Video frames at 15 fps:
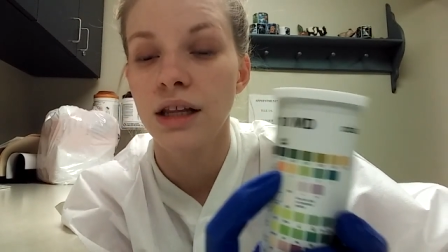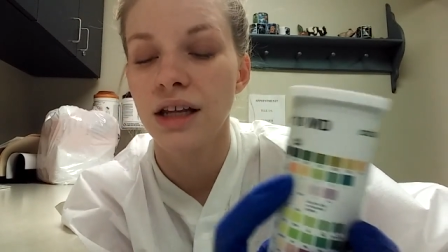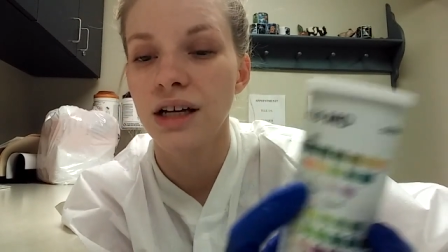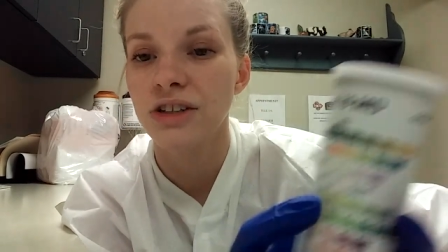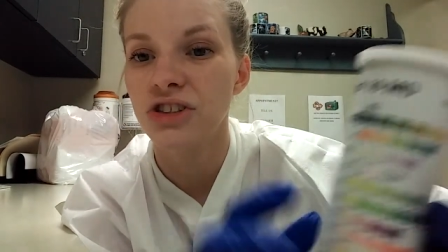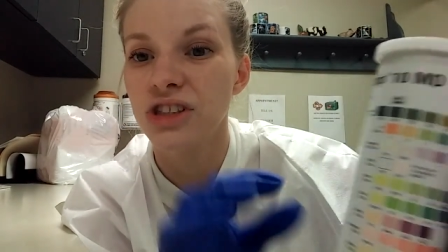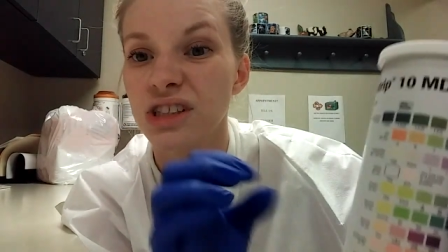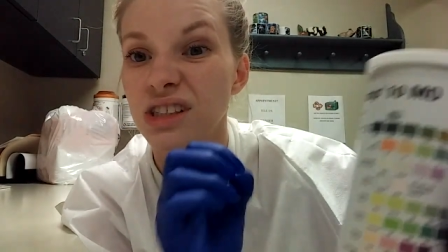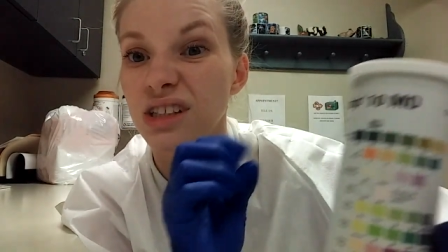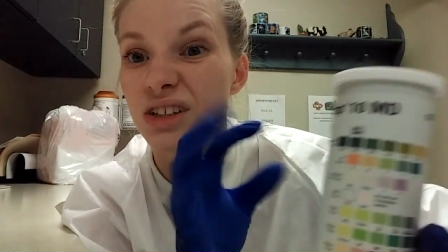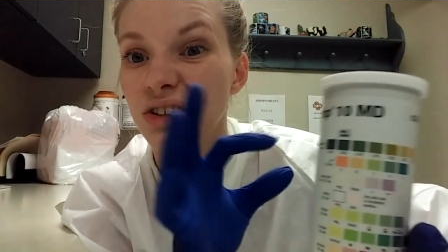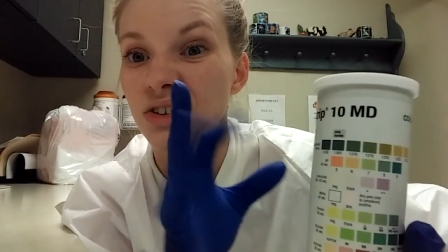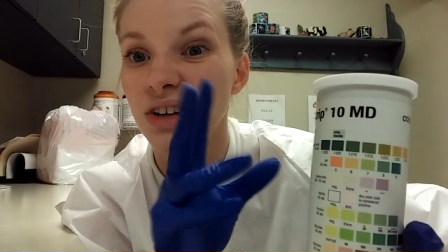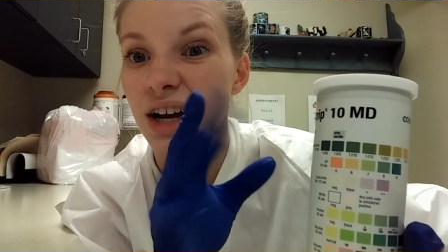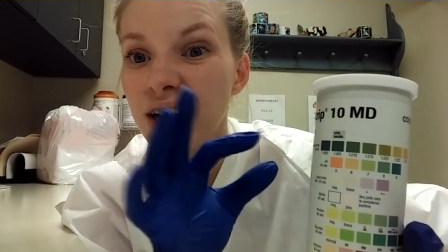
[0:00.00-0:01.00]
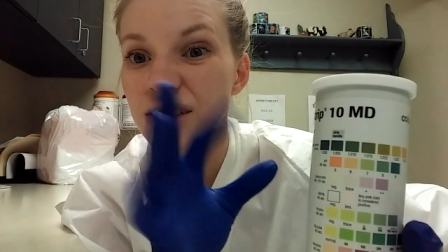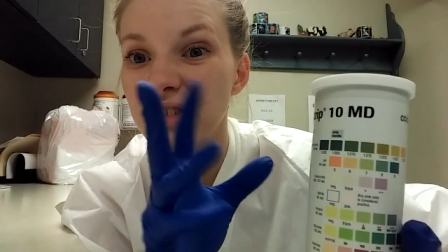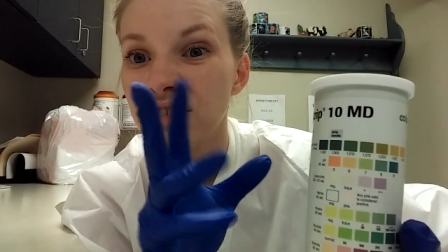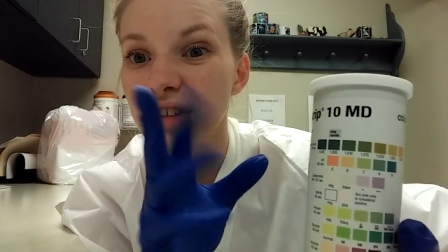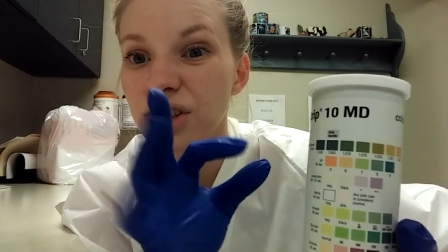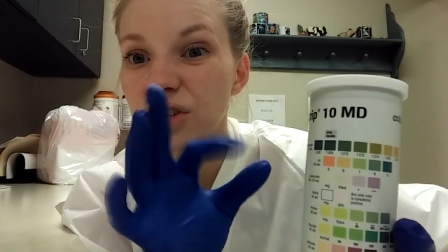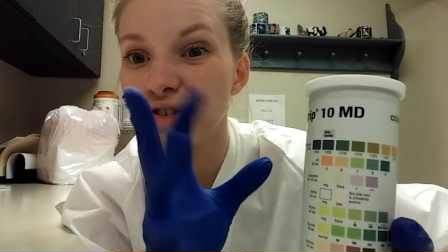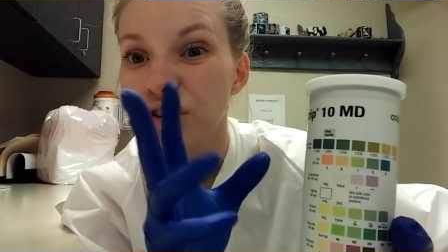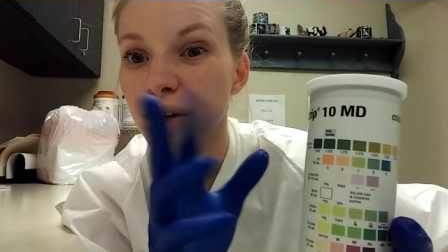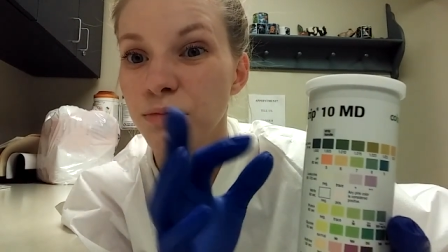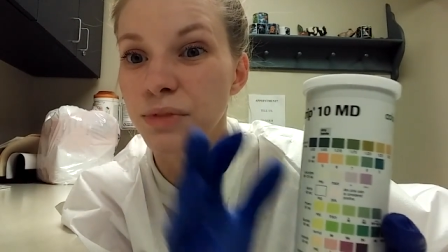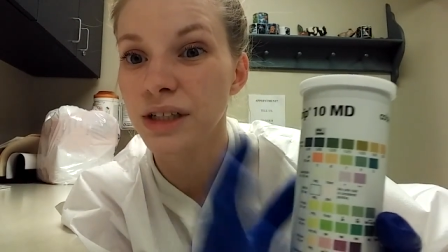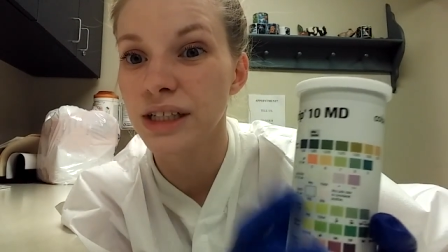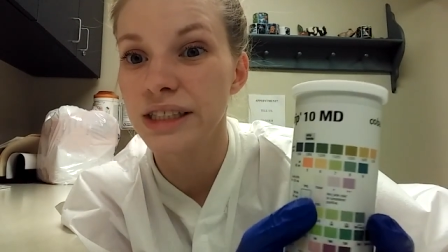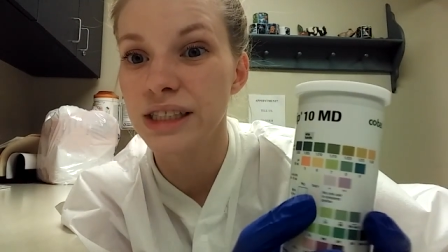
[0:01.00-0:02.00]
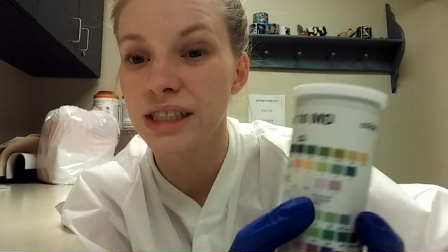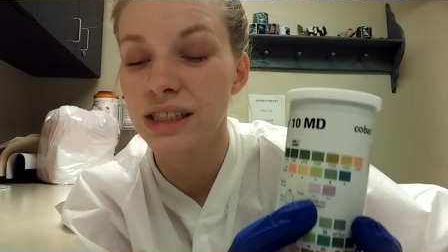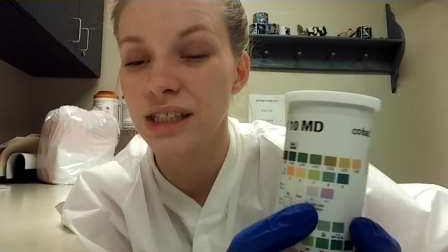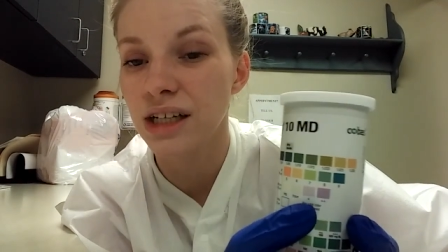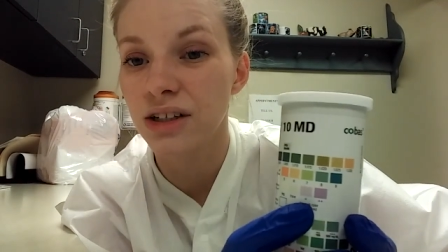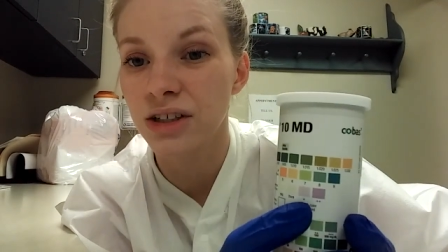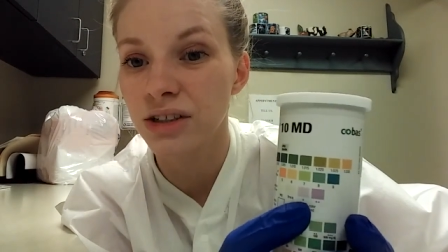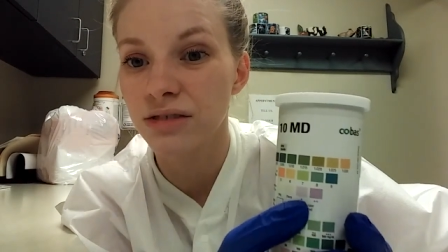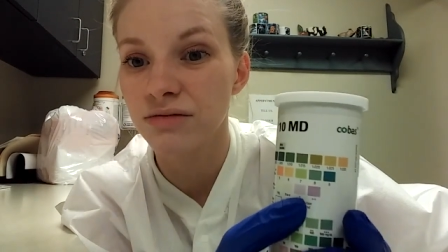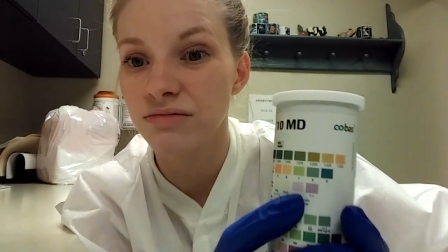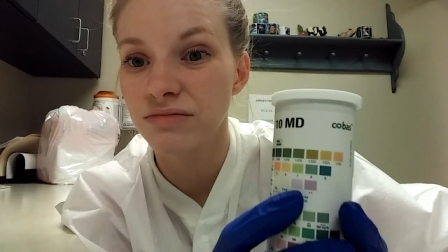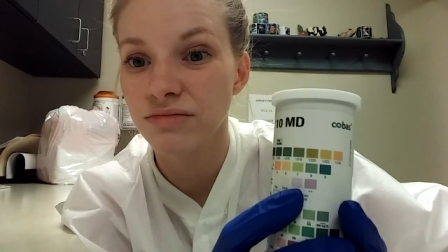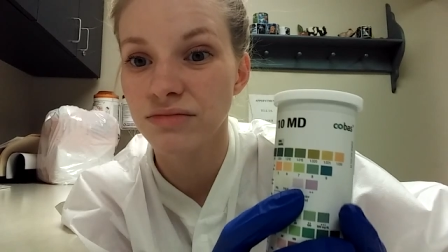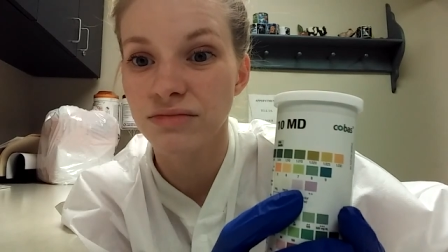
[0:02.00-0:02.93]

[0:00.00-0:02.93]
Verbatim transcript: That's just little extra crumblies that aren't,